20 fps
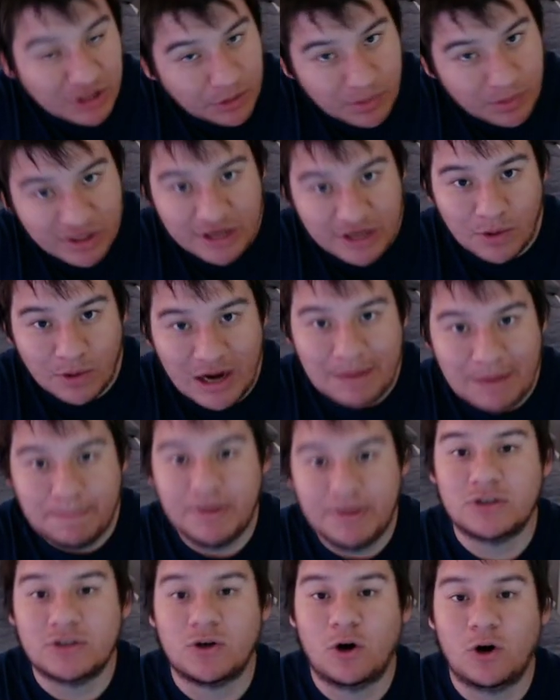really great
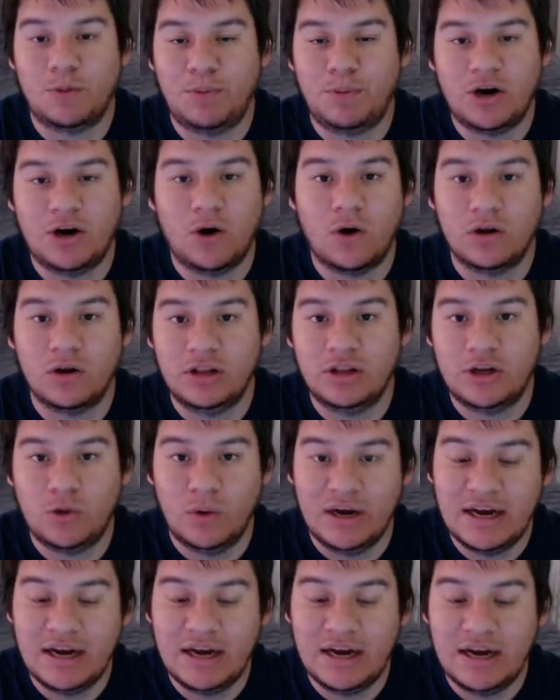because Heartbreaker Harley
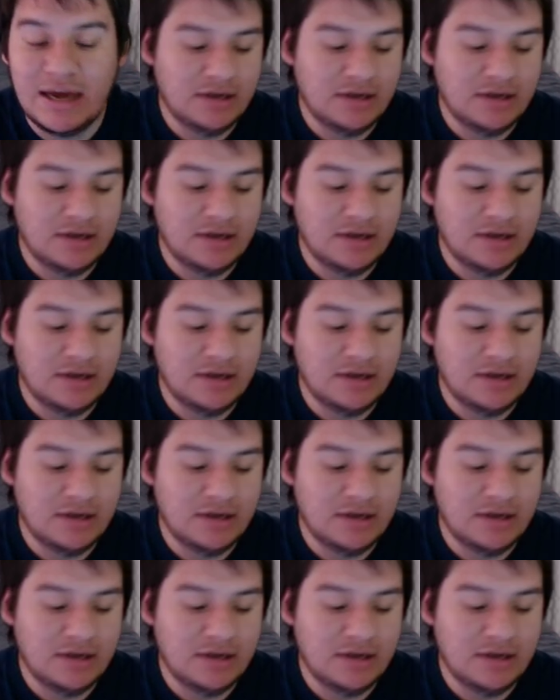Quinn